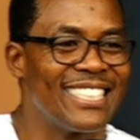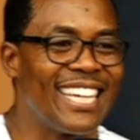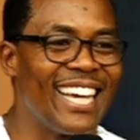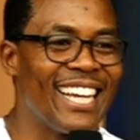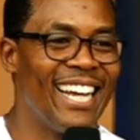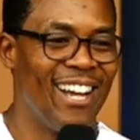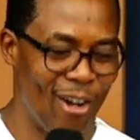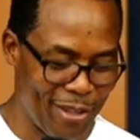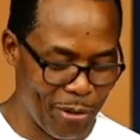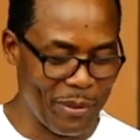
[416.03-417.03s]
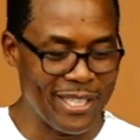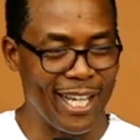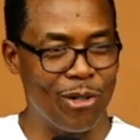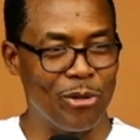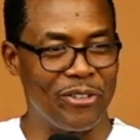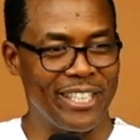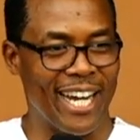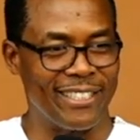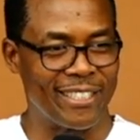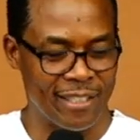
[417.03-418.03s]
Say, or they'll be saying good
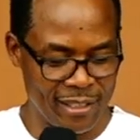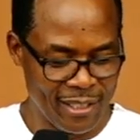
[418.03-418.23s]
riddance.